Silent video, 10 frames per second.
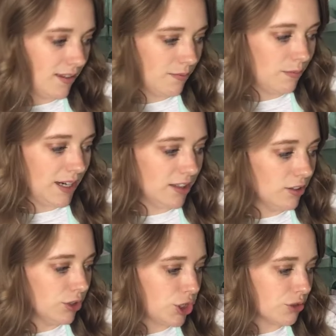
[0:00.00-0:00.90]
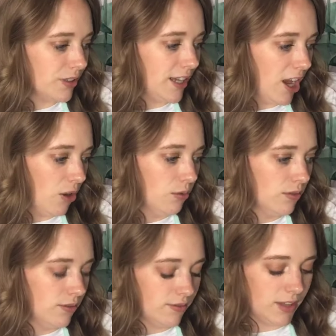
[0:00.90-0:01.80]
my little trio
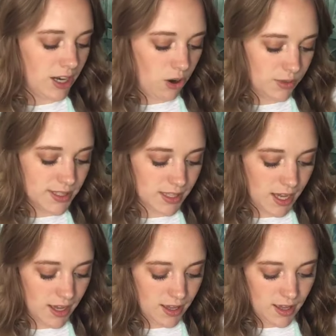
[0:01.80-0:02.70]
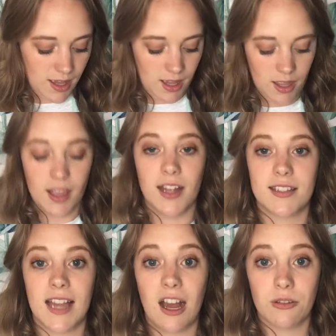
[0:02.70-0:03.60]
that I always get, it's
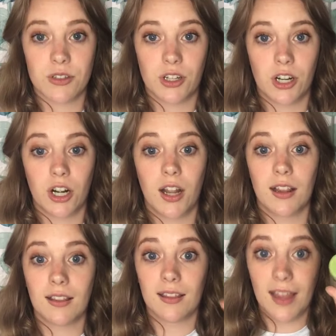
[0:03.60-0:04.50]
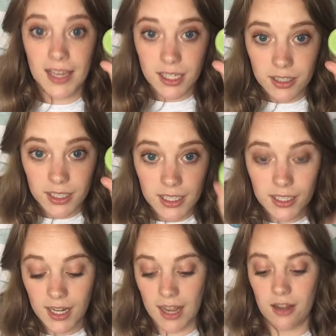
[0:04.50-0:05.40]
Hauser light green,
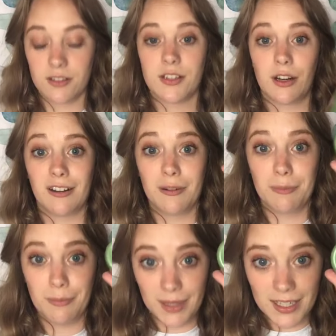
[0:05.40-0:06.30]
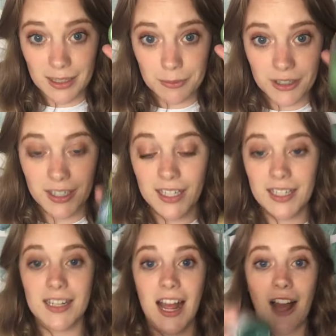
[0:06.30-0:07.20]
Hauser medium green,
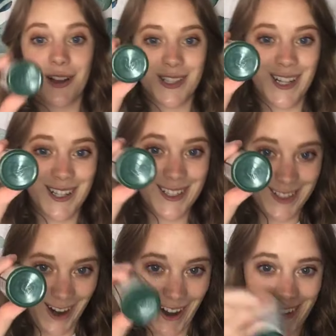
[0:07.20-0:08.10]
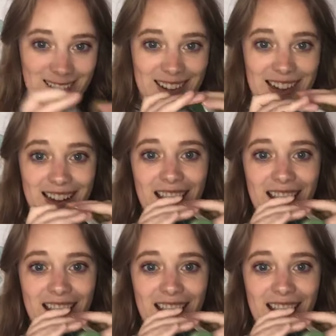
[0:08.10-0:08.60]
and Hauser dark green.